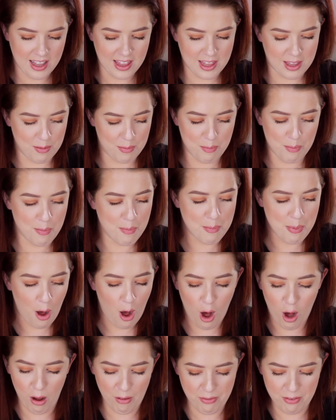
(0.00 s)
The
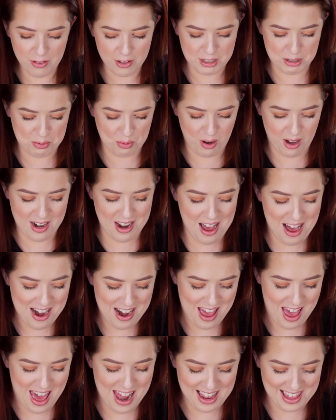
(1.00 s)
awfulest one
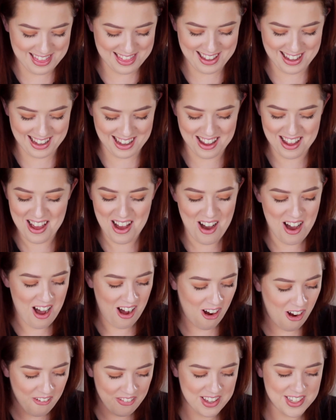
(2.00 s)
out of anything
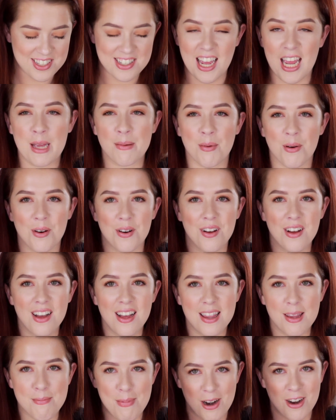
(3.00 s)
on this table.
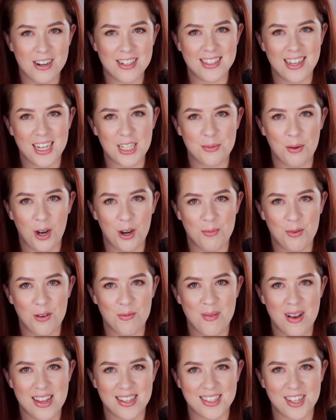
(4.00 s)
The Better in Sex
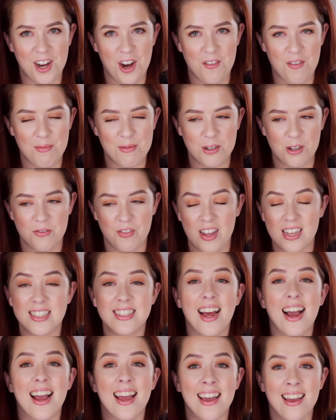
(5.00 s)
Waterproof Mascara from Too
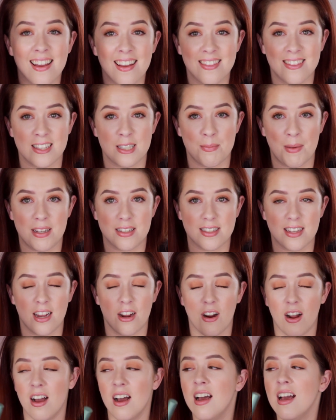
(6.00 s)
Faced. I hate this
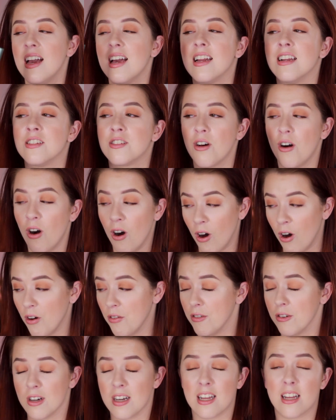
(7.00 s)
mascara. It is
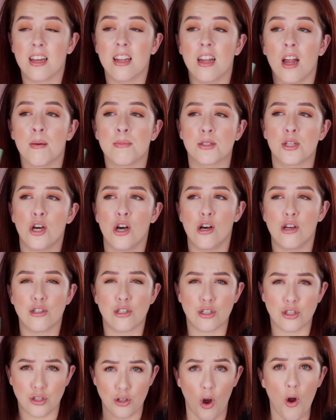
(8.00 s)
awful. It clumps
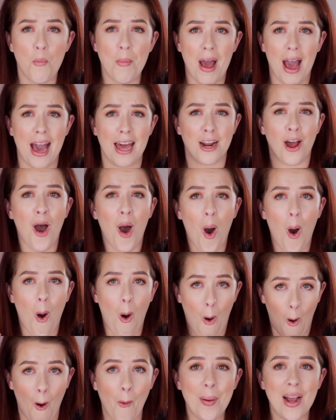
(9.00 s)
so bad
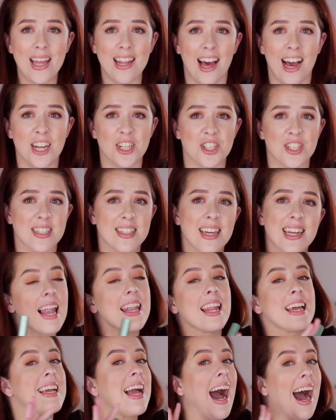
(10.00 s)
on my lashes.
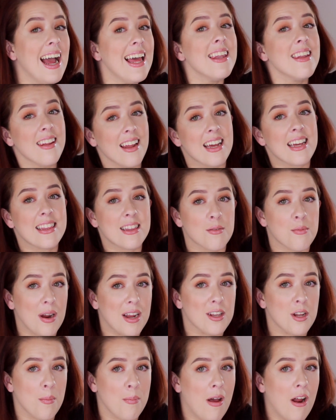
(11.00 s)
Like I like the
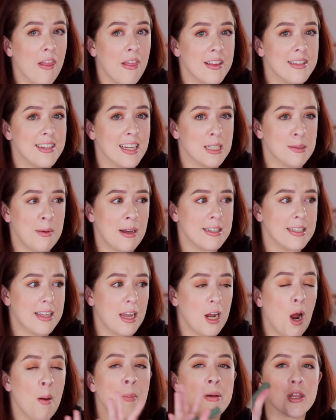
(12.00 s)
regular Better in Sex
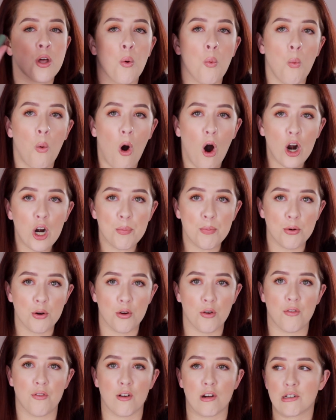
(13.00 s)
mascara, but the
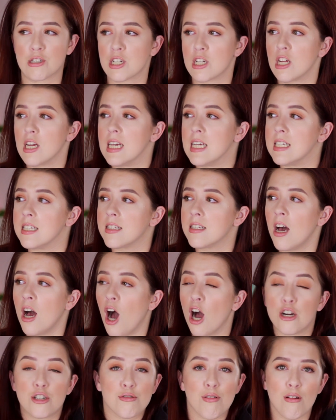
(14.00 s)
waterproof version is
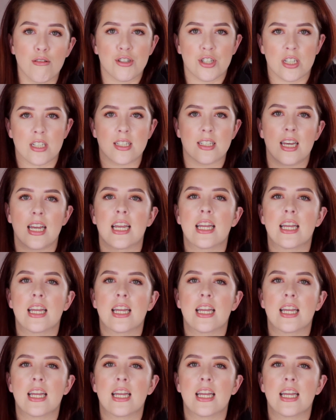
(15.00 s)
atrocious.